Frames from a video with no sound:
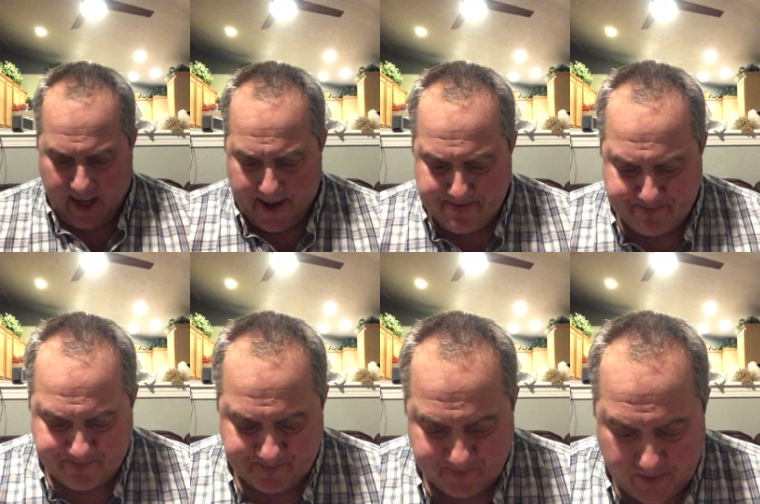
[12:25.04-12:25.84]
Okay?
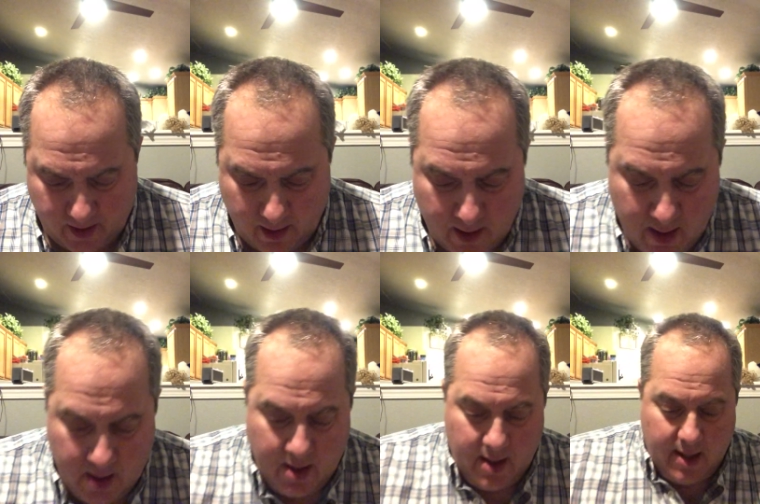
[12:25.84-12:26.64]

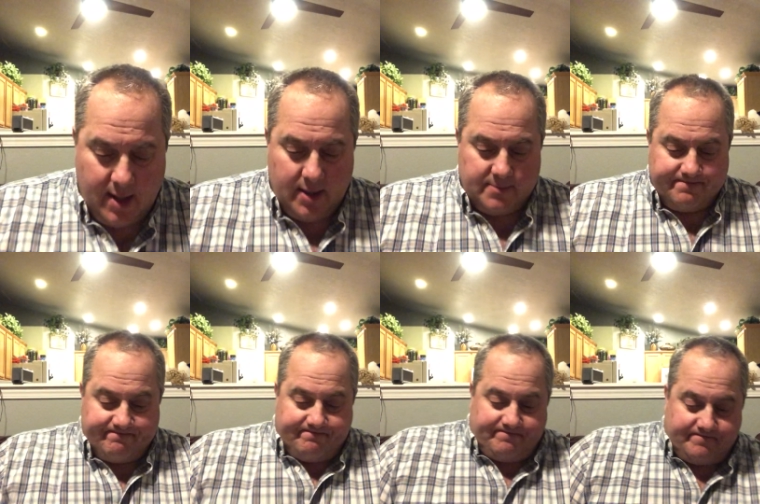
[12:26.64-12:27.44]

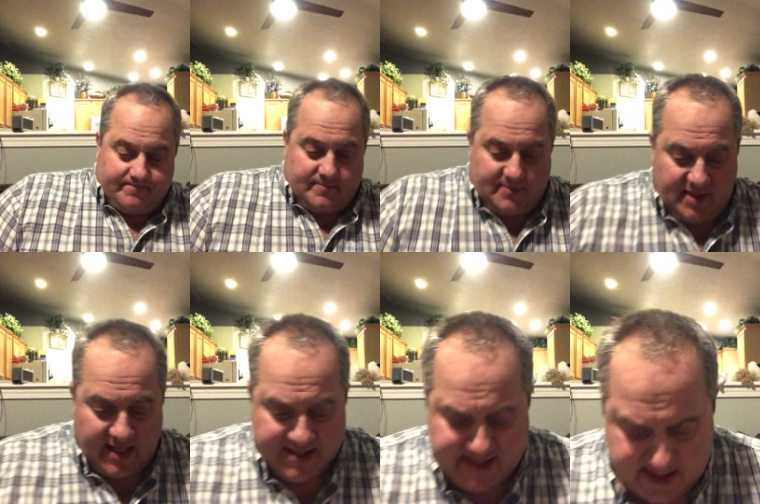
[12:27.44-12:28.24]
Um,
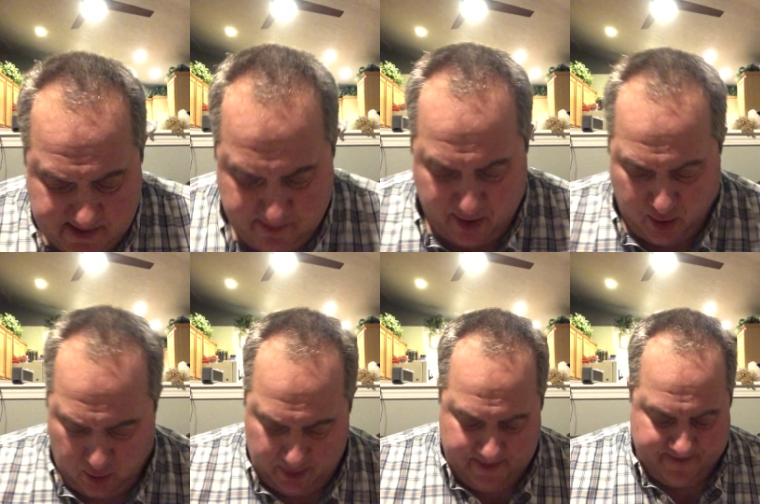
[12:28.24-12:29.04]
it says,
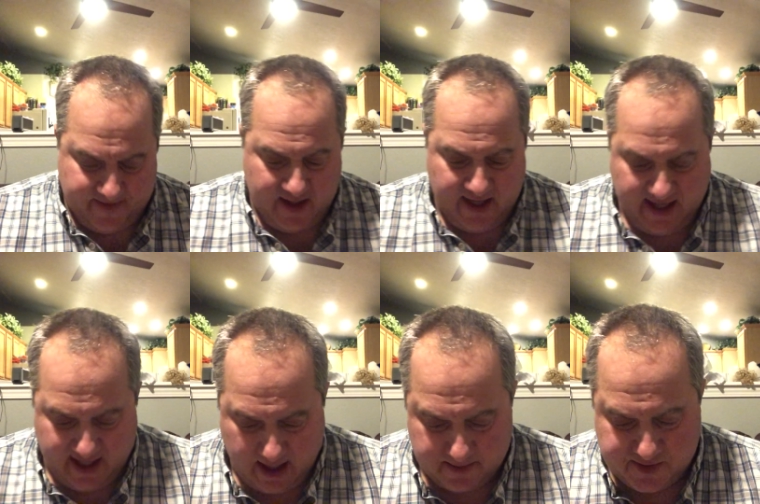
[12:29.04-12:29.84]
Behold,
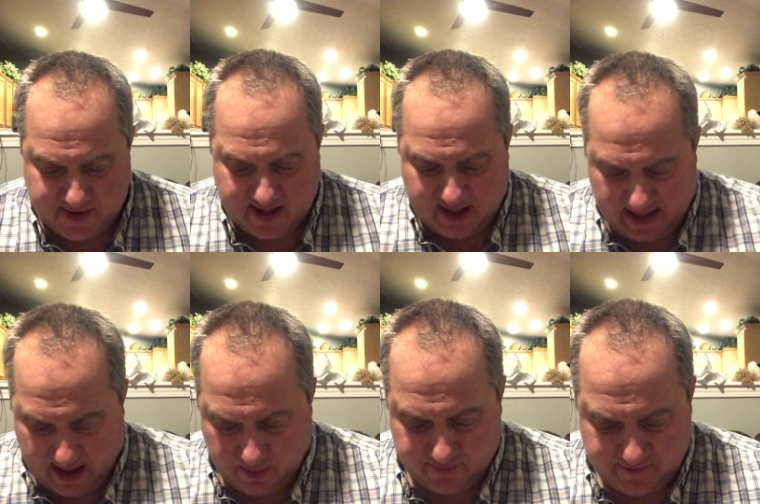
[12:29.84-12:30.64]
he comes with the
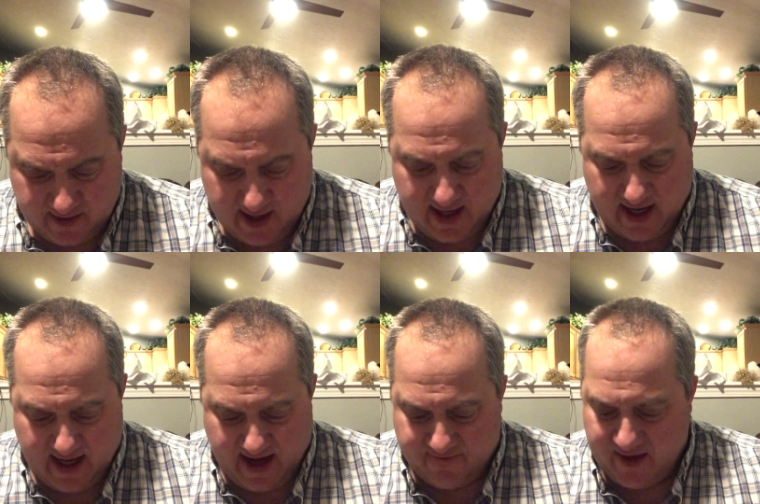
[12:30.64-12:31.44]
clouds,
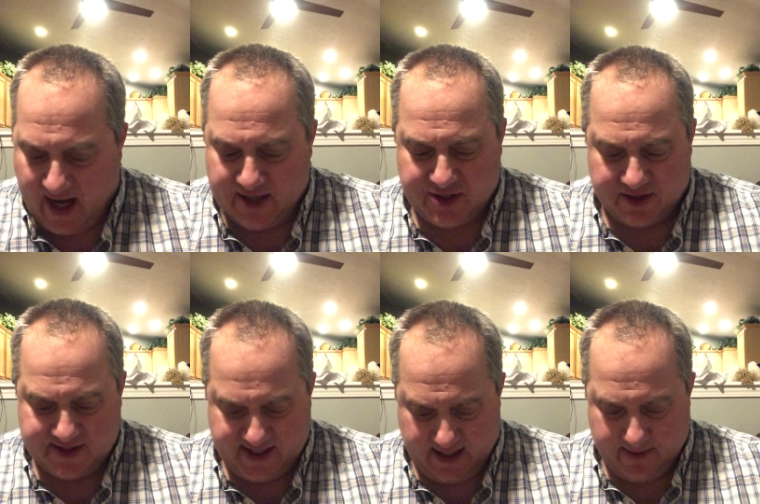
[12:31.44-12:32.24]
and every eye shall
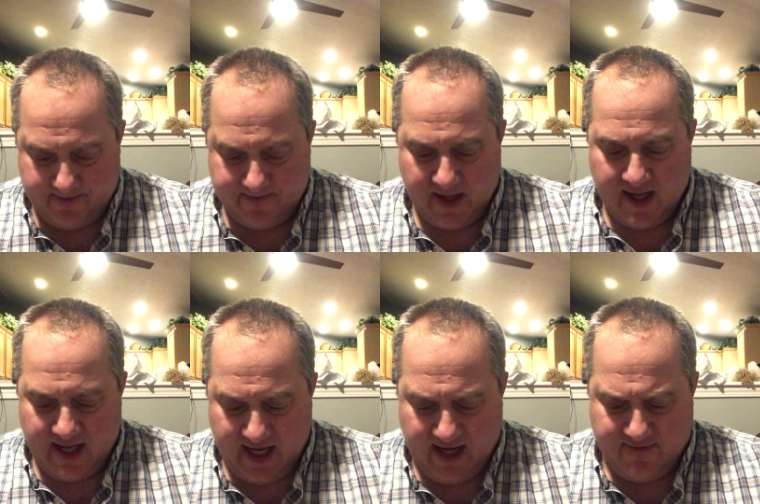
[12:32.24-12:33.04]
see him,
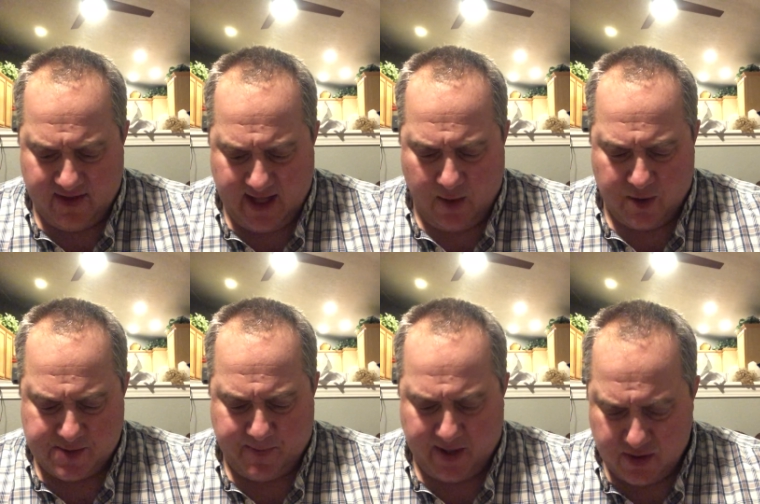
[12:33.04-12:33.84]
even they
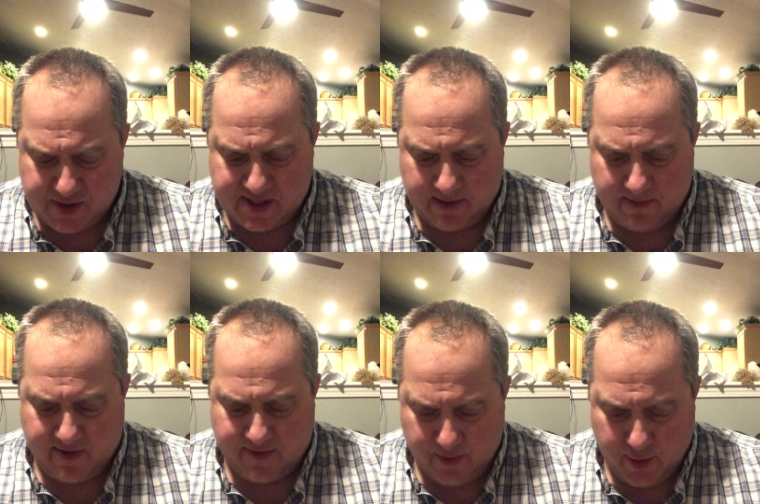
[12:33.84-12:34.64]
which pierced him
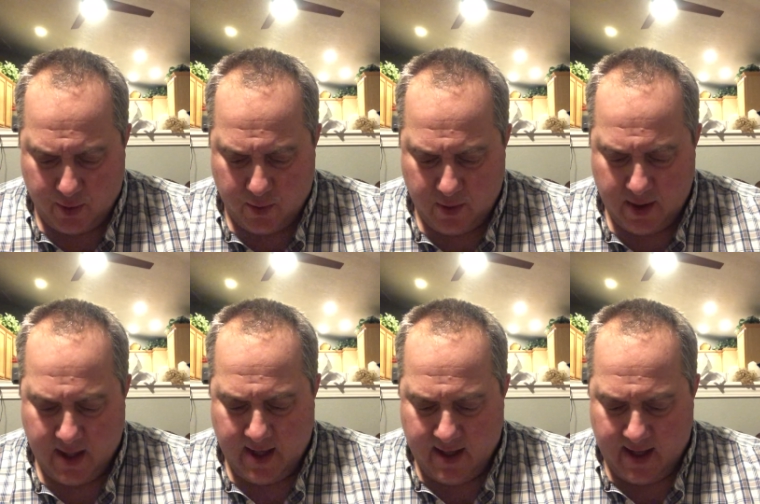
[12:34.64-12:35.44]
through,
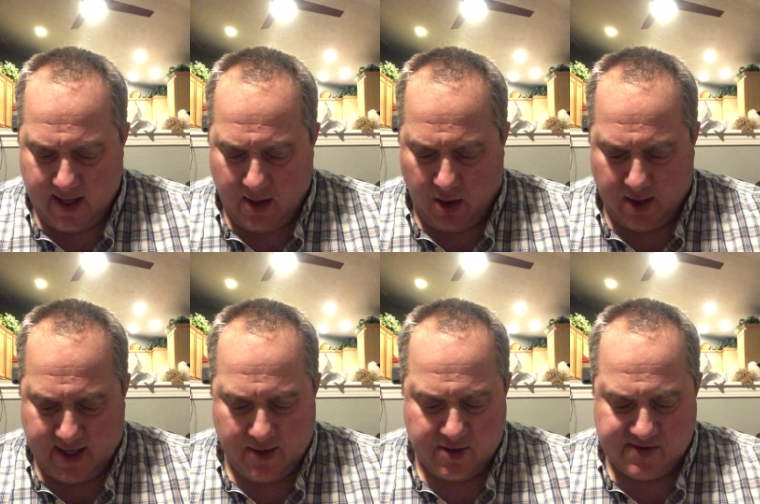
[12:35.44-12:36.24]
and all
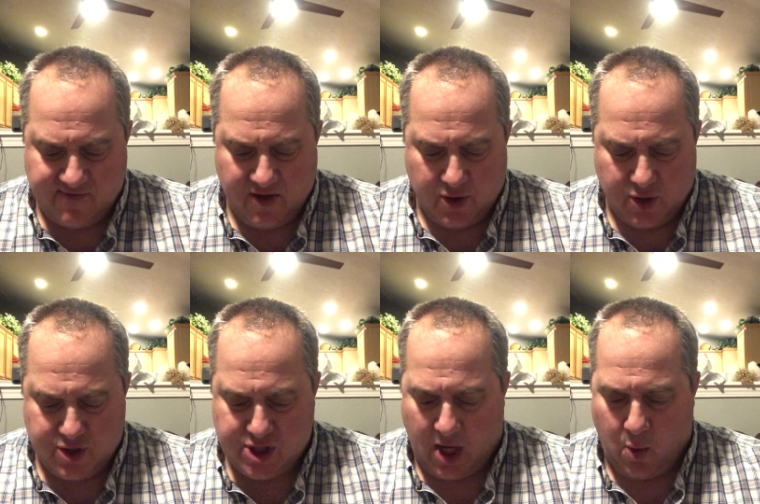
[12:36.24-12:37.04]
kindreds of the
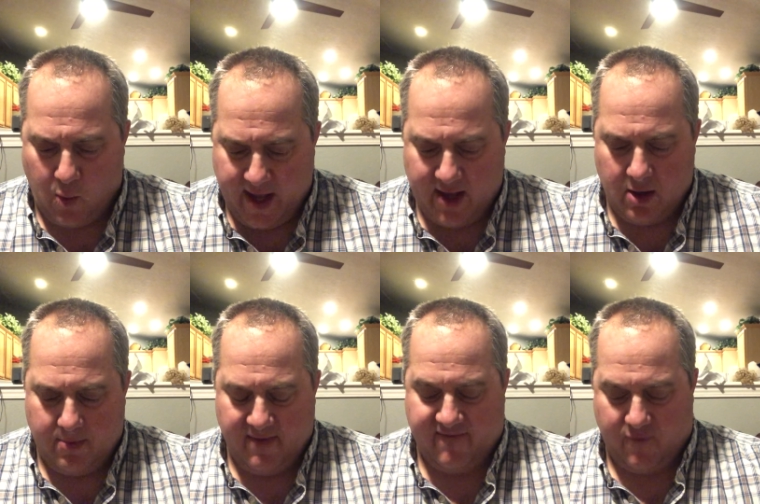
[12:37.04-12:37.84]
earth shall wail
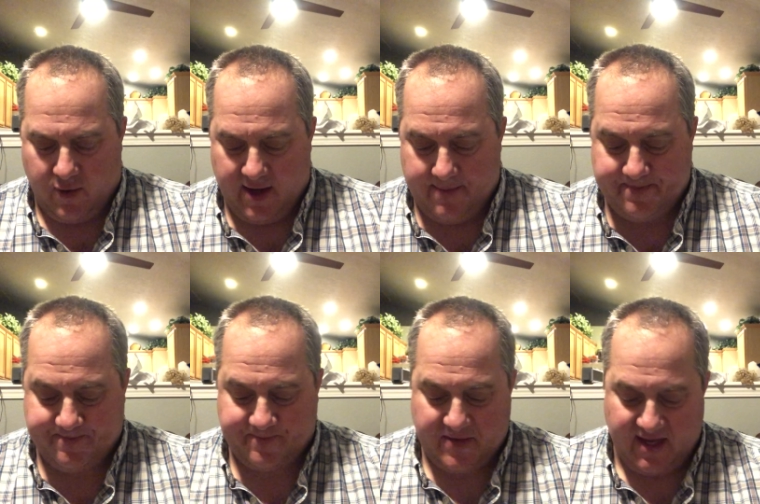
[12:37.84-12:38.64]
before him.
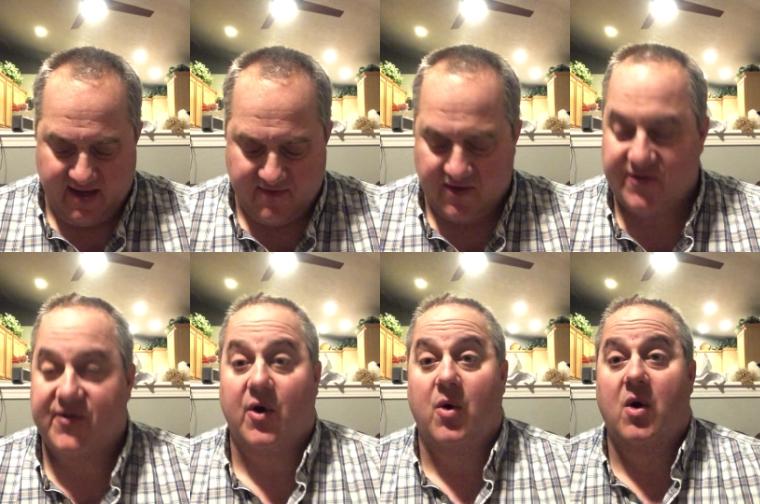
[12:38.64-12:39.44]
Even
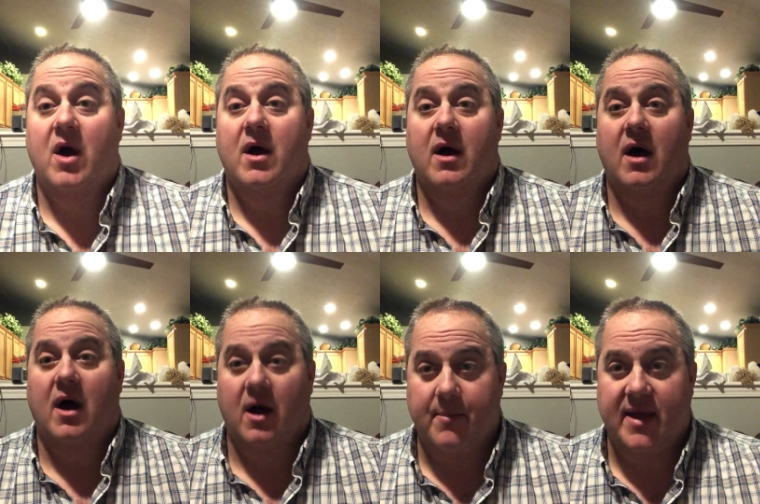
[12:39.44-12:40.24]
so,
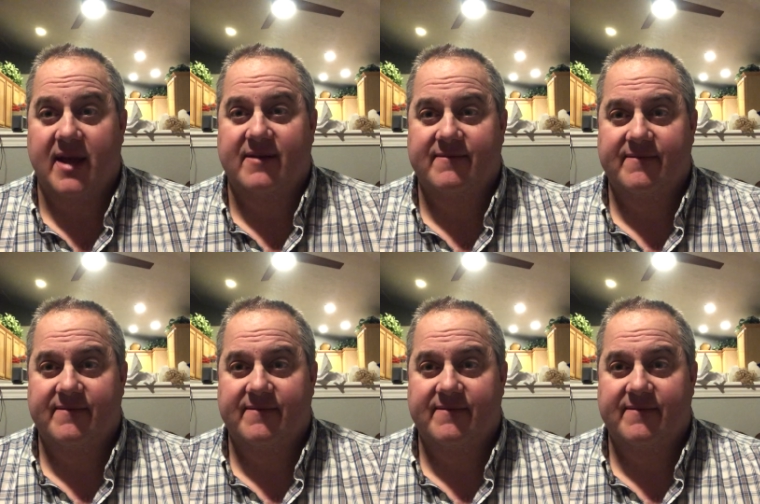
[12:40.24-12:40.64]
Amen.